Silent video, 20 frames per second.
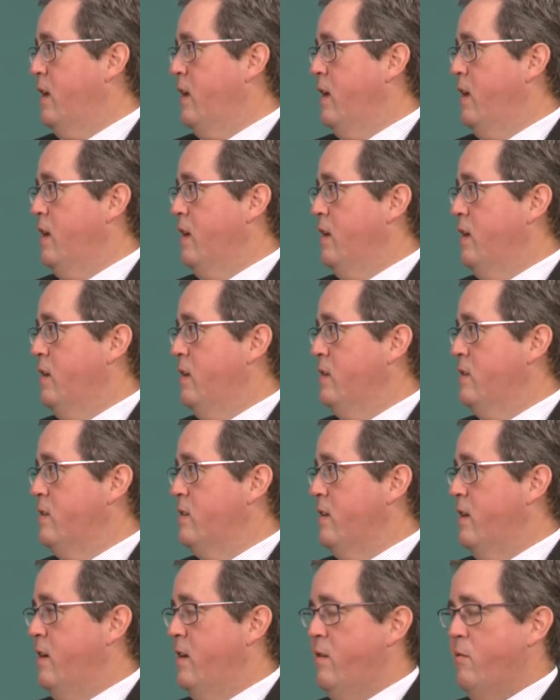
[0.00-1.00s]

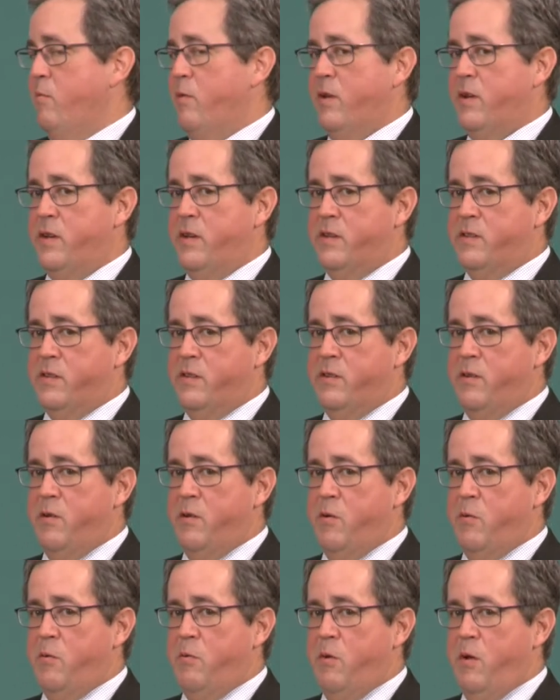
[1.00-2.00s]
and wanting to
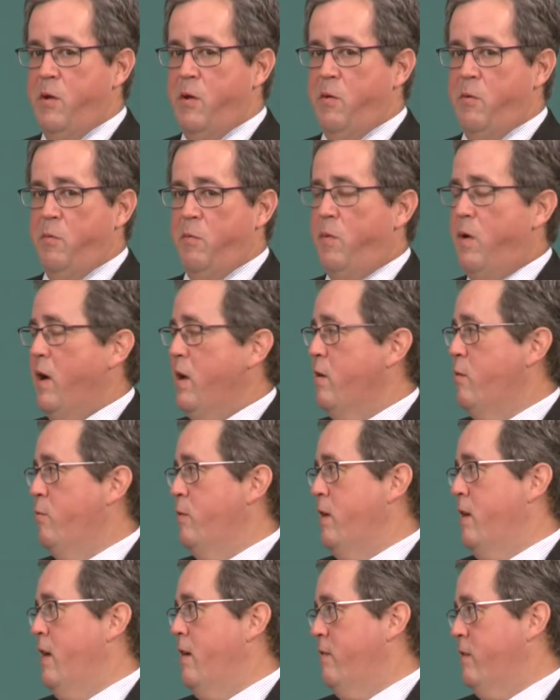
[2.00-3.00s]
know why don't
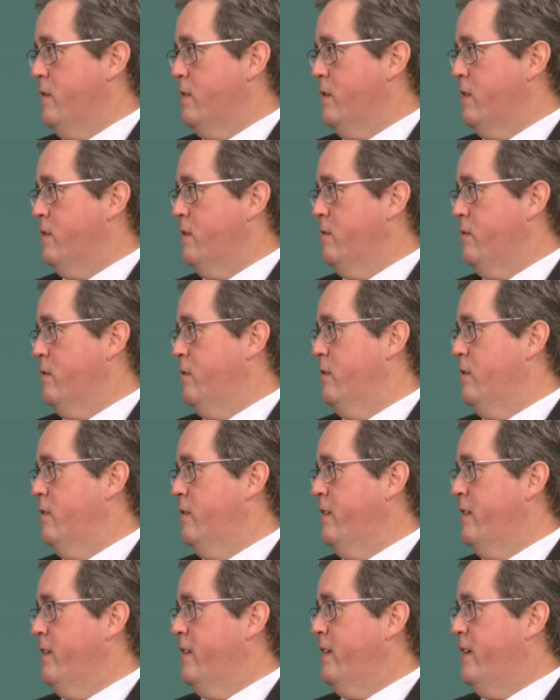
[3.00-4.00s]
we have this at Duke,
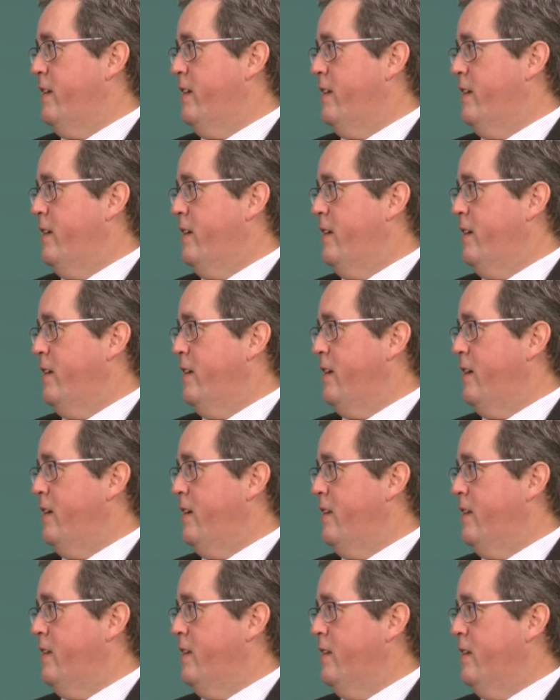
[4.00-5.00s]

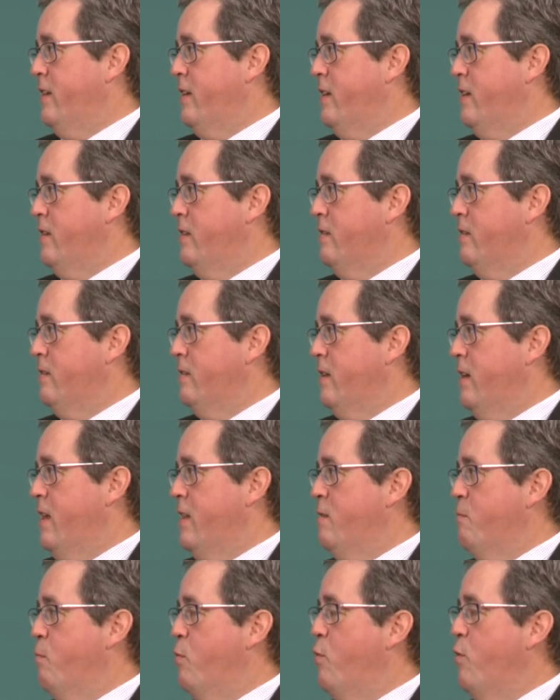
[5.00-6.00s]
and
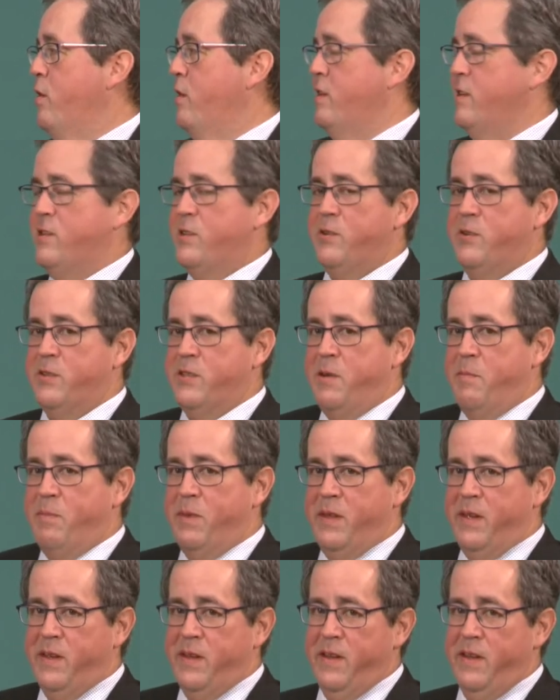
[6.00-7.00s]
then pointing to
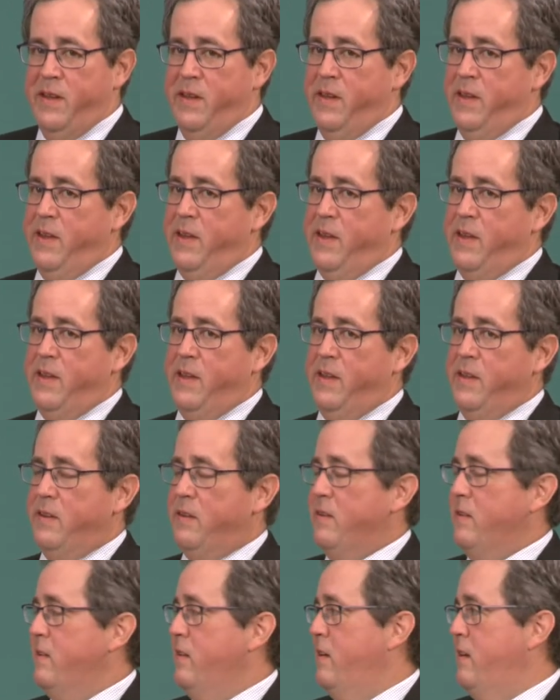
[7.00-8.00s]
something
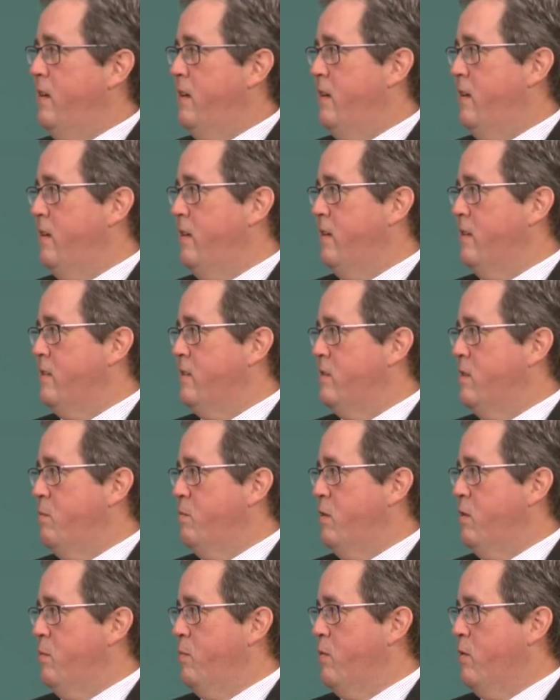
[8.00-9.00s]
in
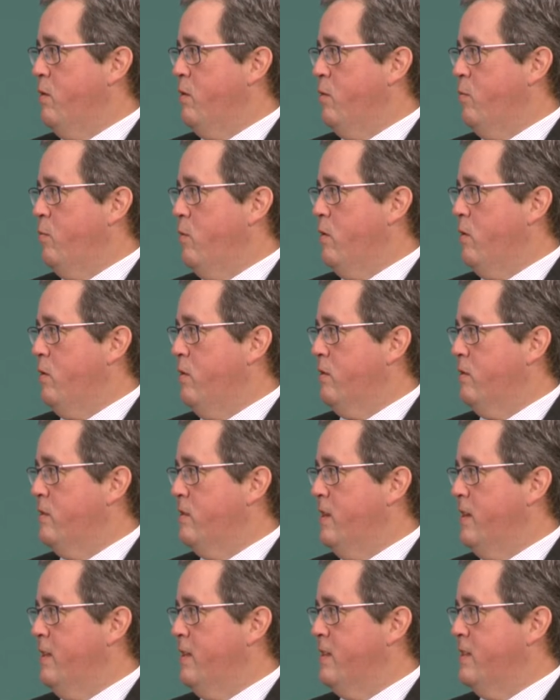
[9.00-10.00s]
some other part of the world
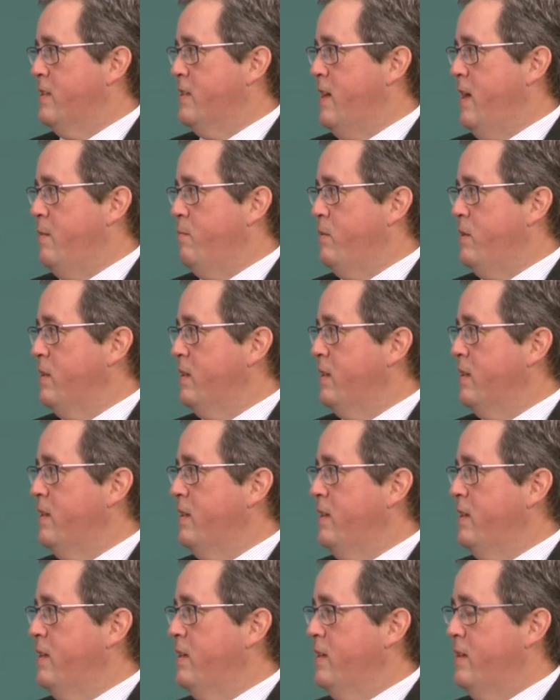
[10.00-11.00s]
saying this is happening.
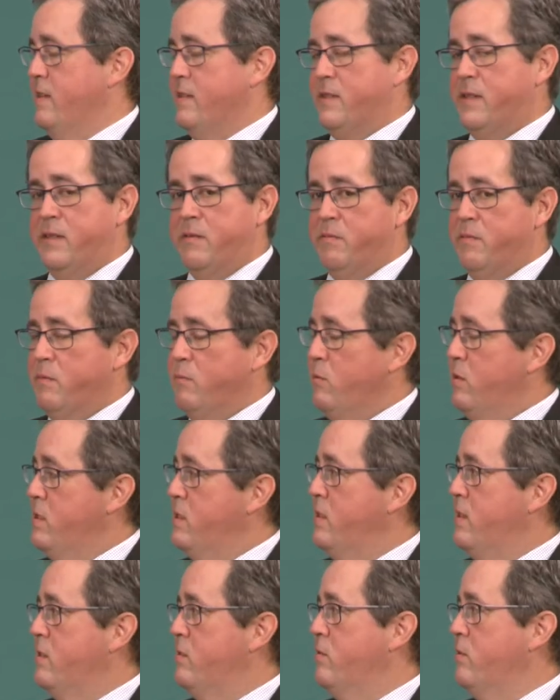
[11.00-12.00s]
It's like,
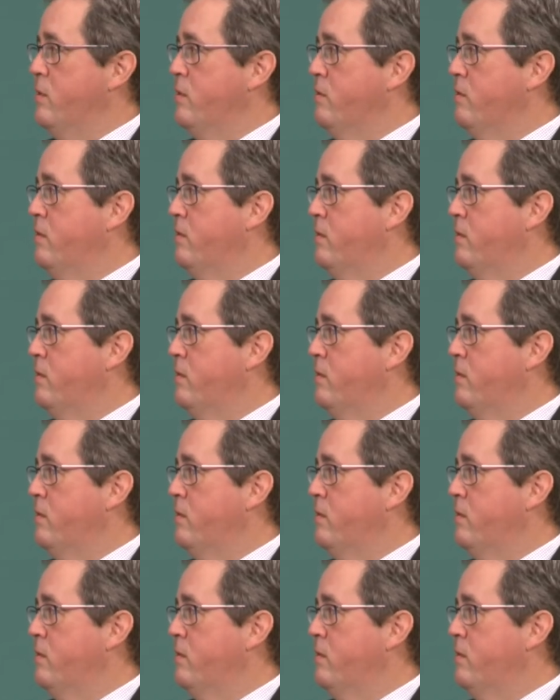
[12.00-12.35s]
what's not true?